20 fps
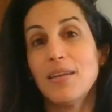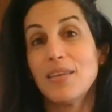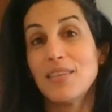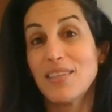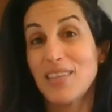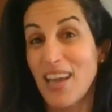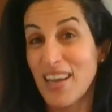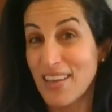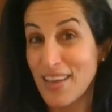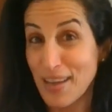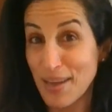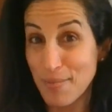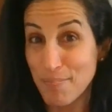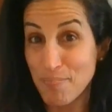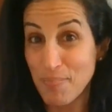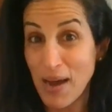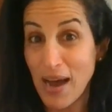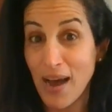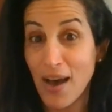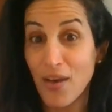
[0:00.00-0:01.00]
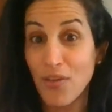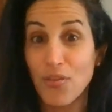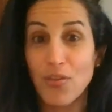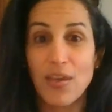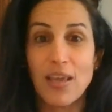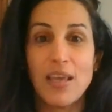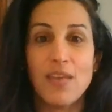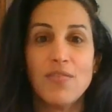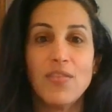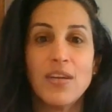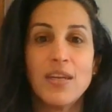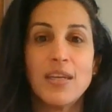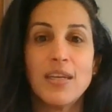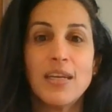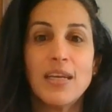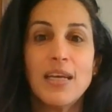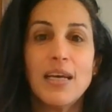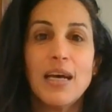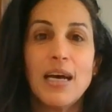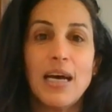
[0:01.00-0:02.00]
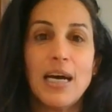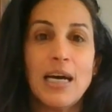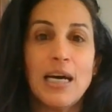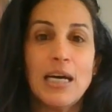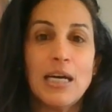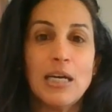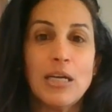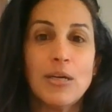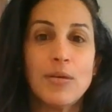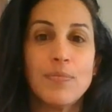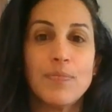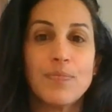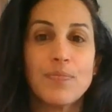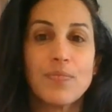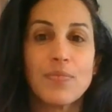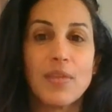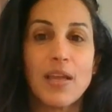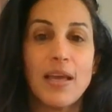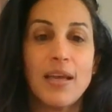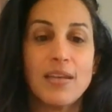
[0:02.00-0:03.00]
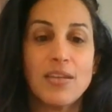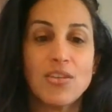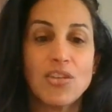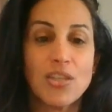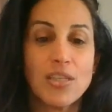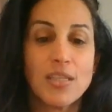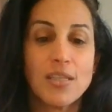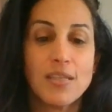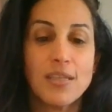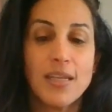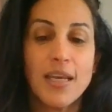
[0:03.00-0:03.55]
taking a bath even, and just